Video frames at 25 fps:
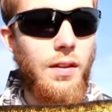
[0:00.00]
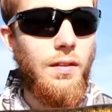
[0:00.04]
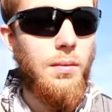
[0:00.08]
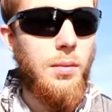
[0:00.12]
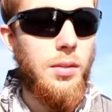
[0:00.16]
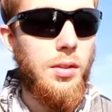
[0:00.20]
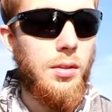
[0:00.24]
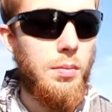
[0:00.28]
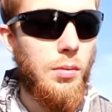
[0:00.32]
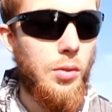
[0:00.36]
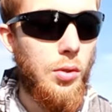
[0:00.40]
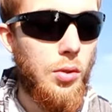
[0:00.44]
Give him
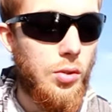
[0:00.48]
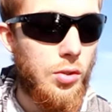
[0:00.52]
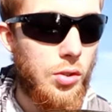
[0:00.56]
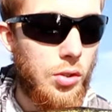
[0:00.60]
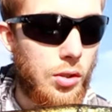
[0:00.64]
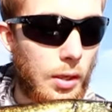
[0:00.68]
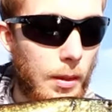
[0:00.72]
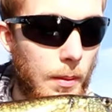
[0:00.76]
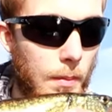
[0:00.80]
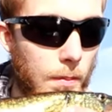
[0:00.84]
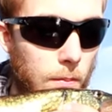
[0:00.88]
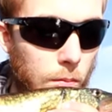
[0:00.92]
a
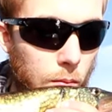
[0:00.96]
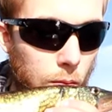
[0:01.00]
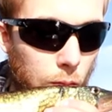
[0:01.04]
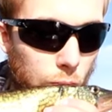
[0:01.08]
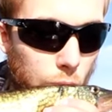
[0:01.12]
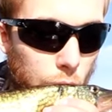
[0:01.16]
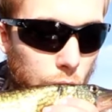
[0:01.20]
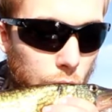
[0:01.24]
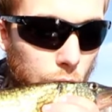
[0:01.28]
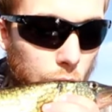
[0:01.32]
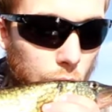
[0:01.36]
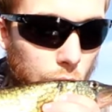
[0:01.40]
smooch.
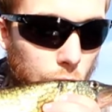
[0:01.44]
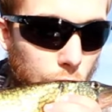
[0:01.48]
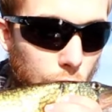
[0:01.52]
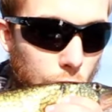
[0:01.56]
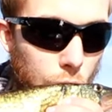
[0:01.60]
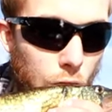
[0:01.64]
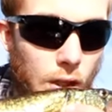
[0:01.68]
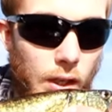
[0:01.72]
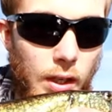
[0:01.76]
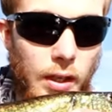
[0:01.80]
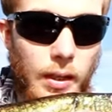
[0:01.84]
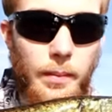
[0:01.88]

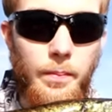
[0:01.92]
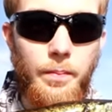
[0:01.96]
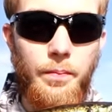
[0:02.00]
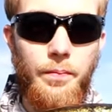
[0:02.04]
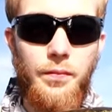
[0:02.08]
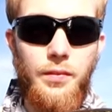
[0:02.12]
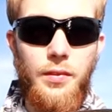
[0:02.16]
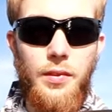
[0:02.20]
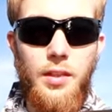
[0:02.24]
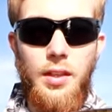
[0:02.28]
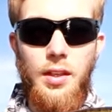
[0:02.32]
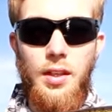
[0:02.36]
Mwah.
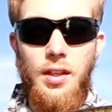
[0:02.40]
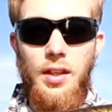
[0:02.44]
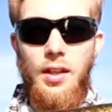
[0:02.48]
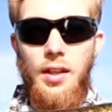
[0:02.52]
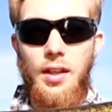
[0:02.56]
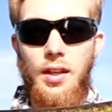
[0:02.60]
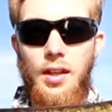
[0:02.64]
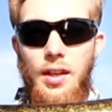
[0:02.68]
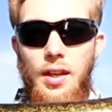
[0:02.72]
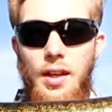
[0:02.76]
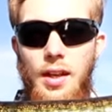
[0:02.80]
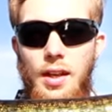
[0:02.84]

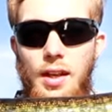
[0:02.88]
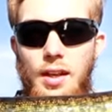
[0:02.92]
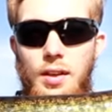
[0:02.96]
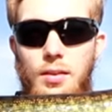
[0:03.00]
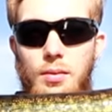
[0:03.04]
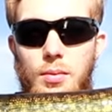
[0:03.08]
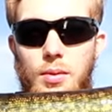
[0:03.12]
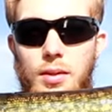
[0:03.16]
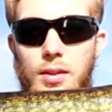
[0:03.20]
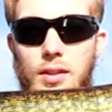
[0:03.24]
And